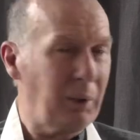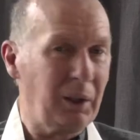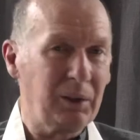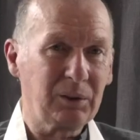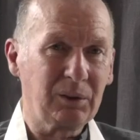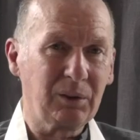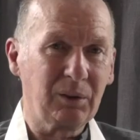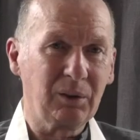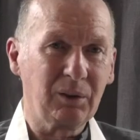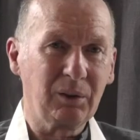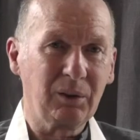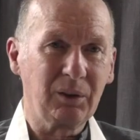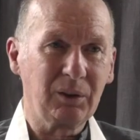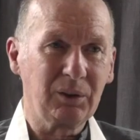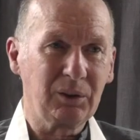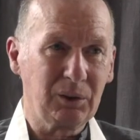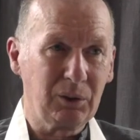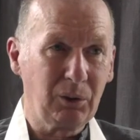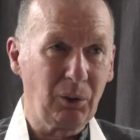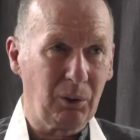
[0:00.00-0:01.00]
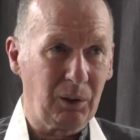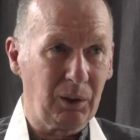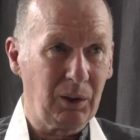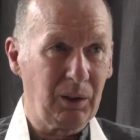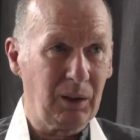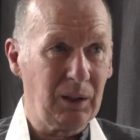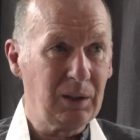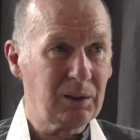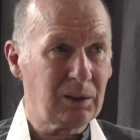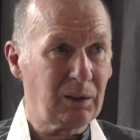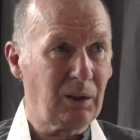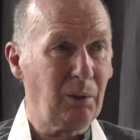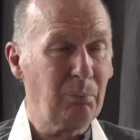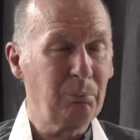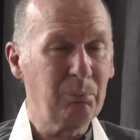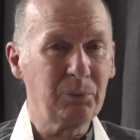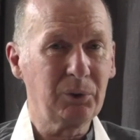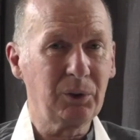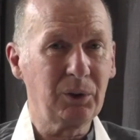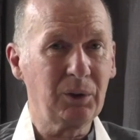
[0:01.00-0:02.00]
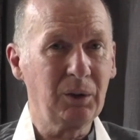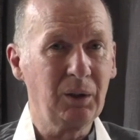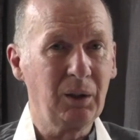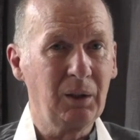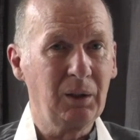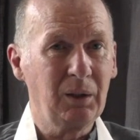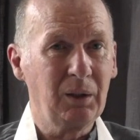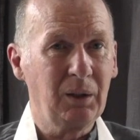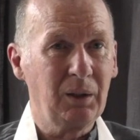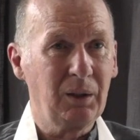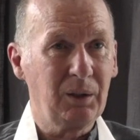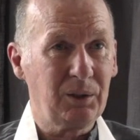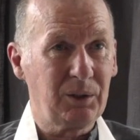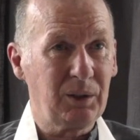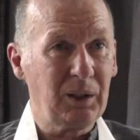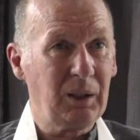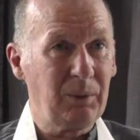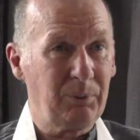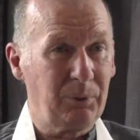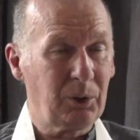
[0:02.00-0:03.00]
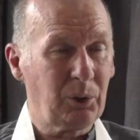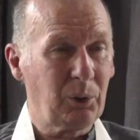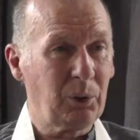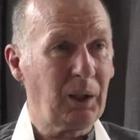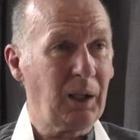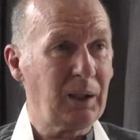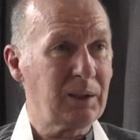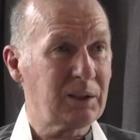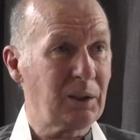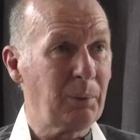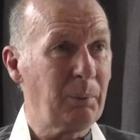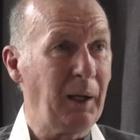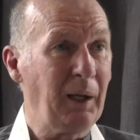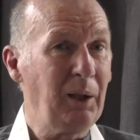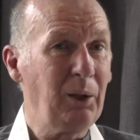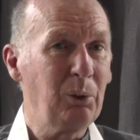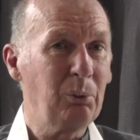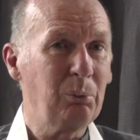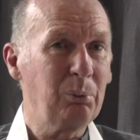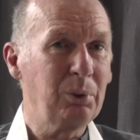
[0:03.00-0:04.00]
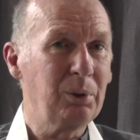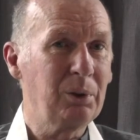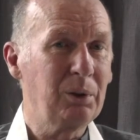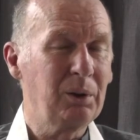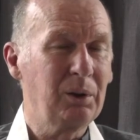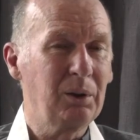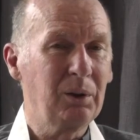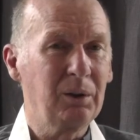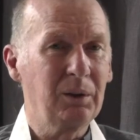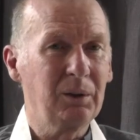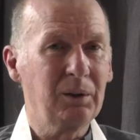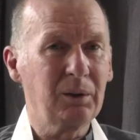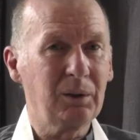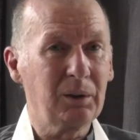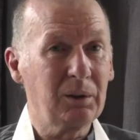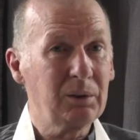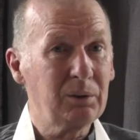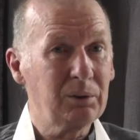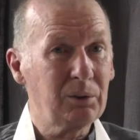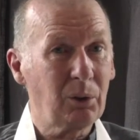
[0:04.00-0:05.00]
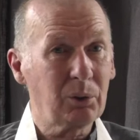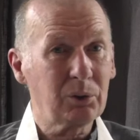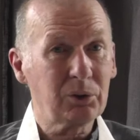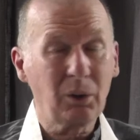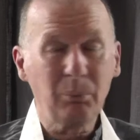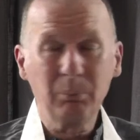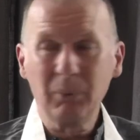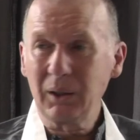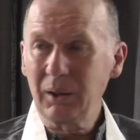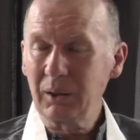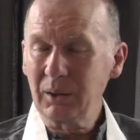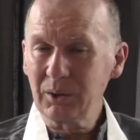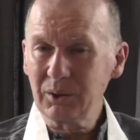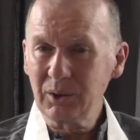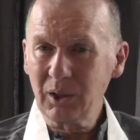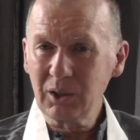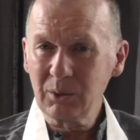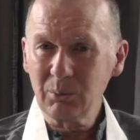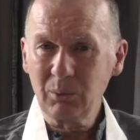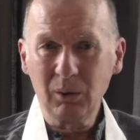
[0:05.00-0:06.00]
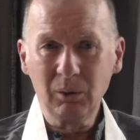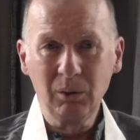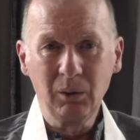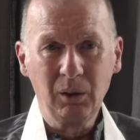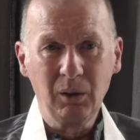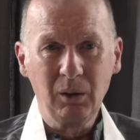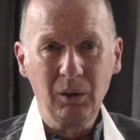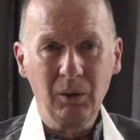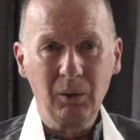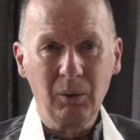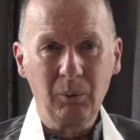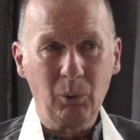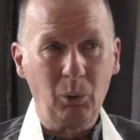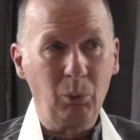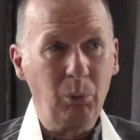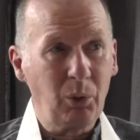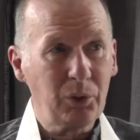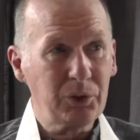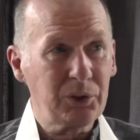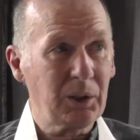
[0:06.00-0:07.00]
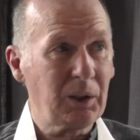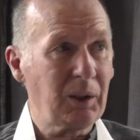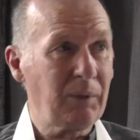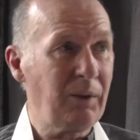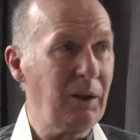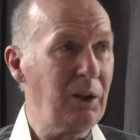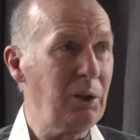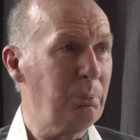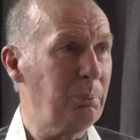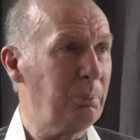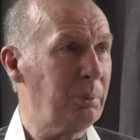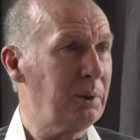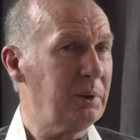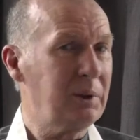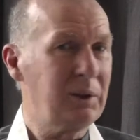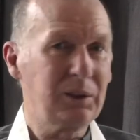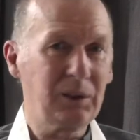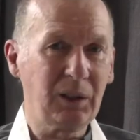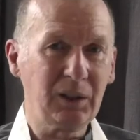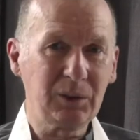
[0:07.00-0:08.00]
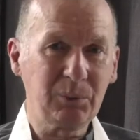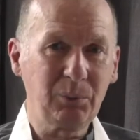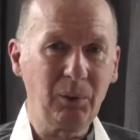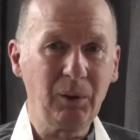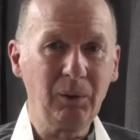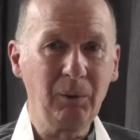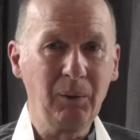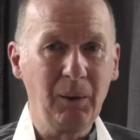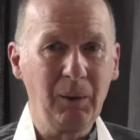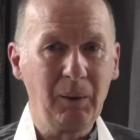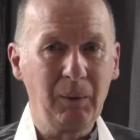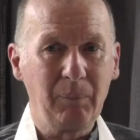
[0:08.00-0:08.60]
Ambedkar that you know he's come to see if he could get some help. And Dr. Ambedkar says, well, well, what sort of help? And he says, well,